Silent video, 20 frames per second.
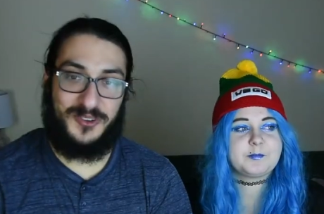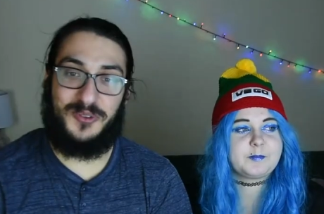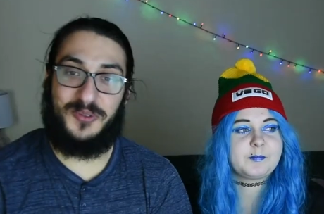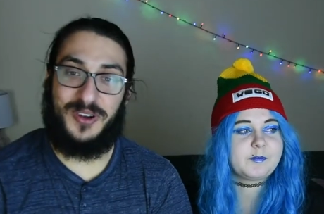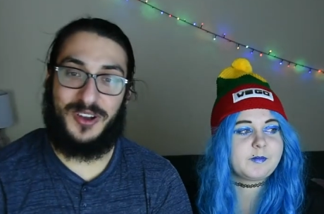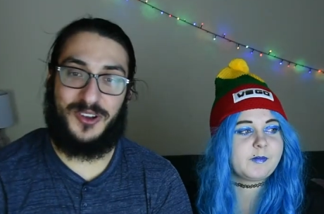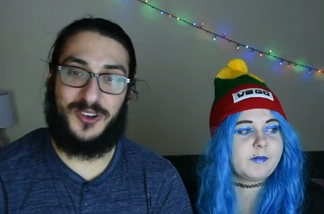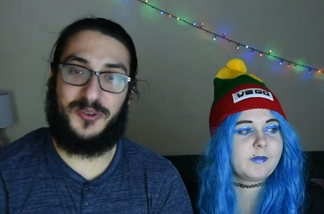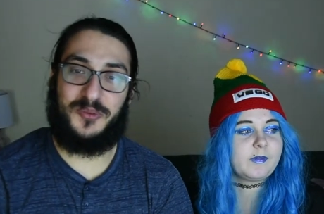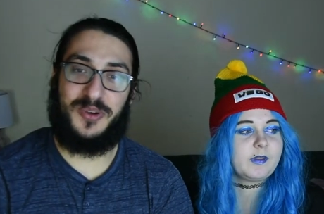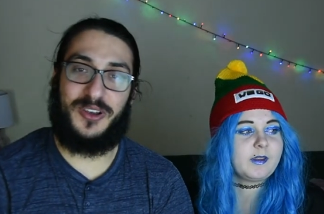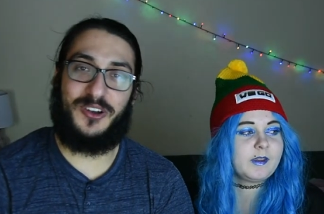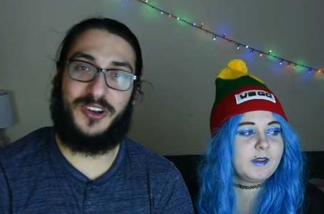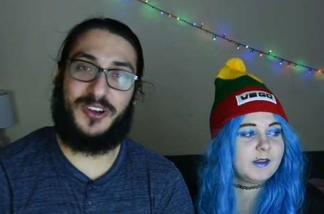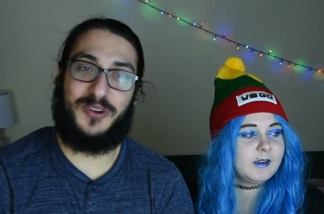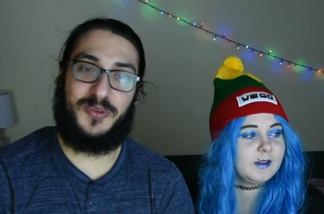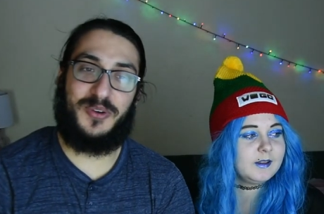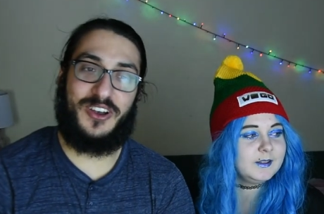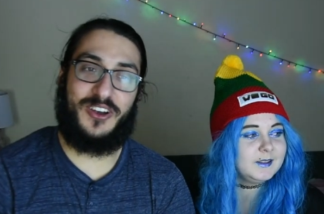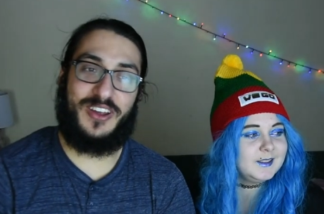Speaker 1: We're
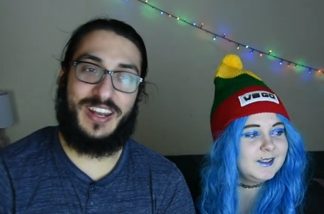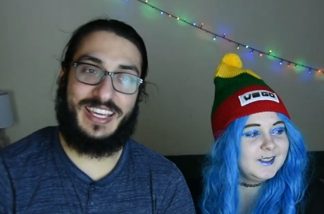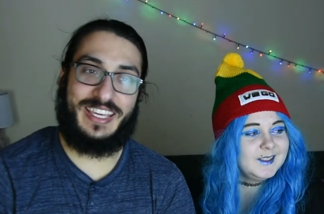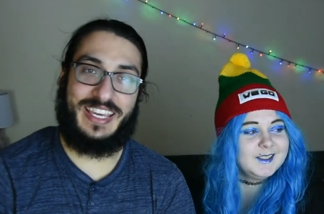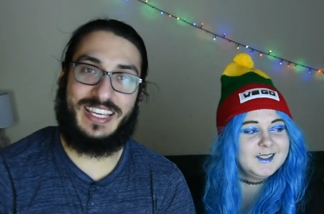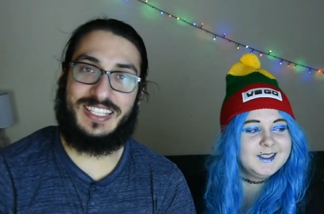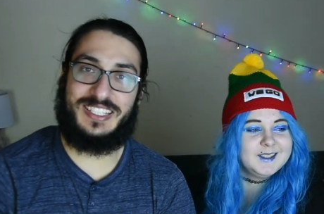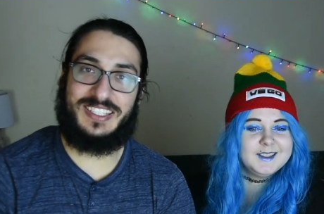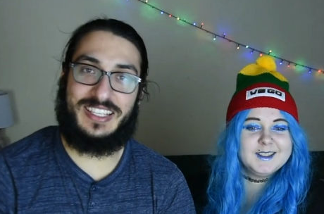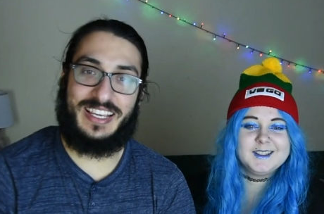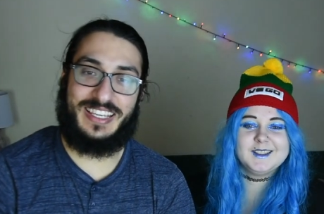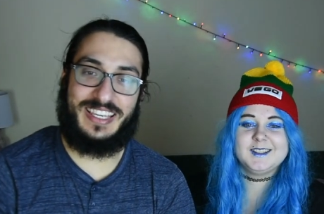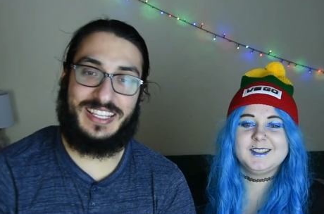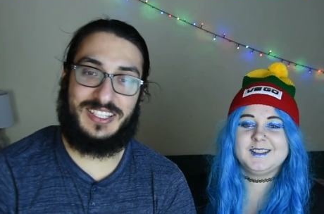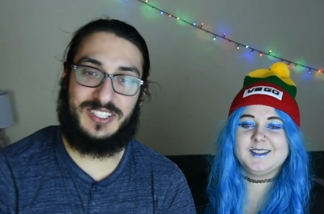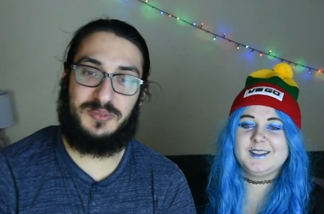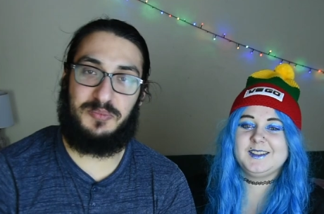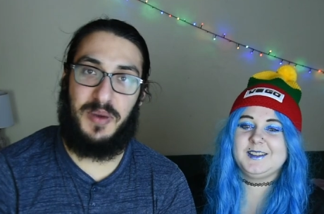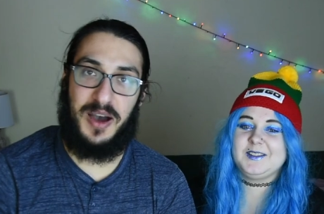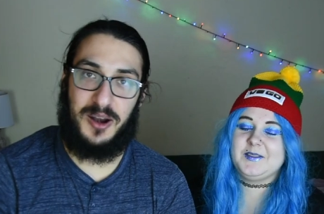gonna guess
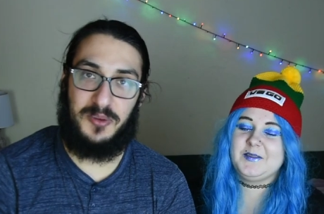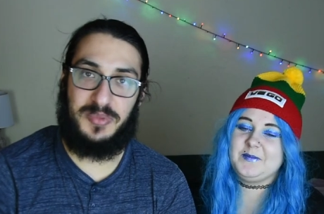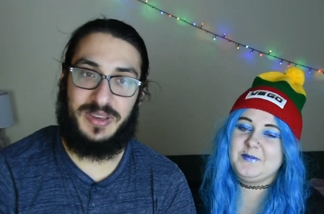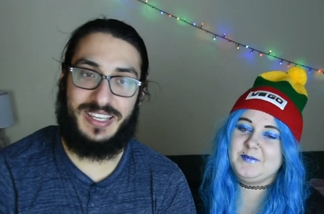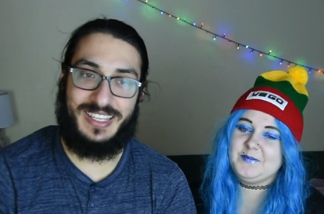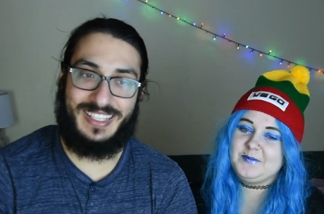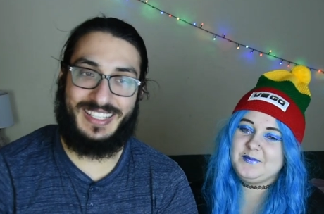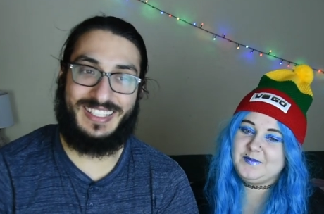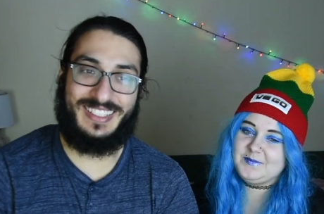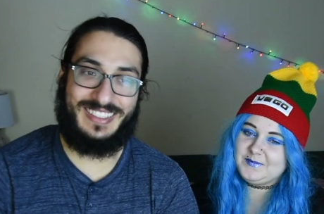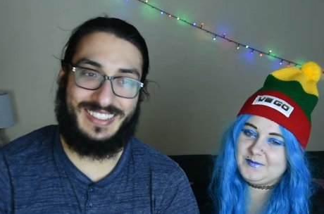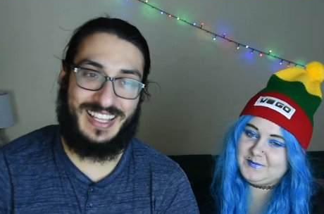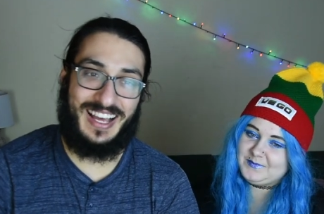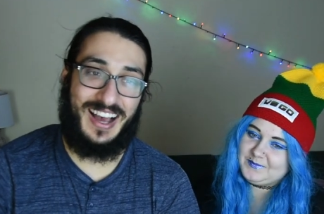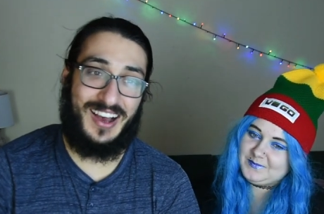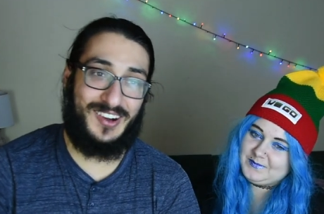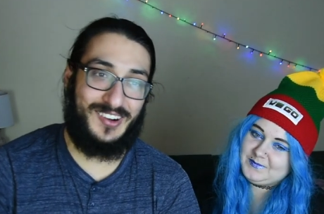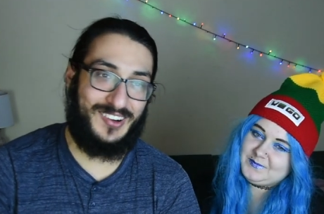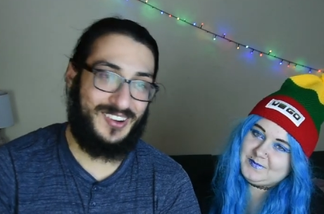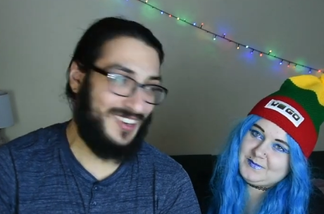against Barbie
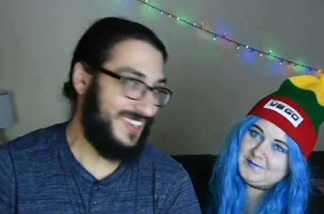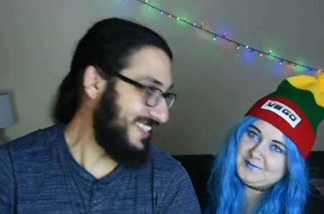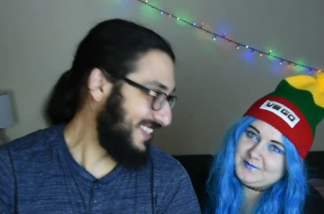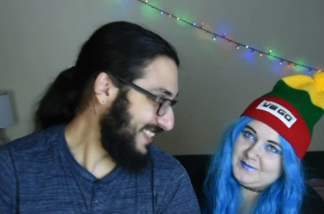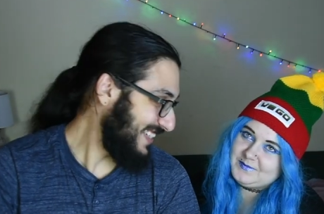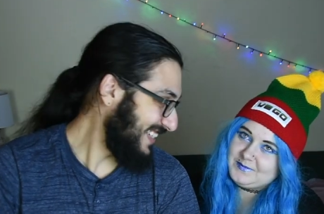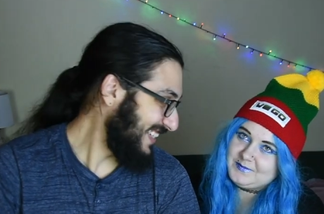now.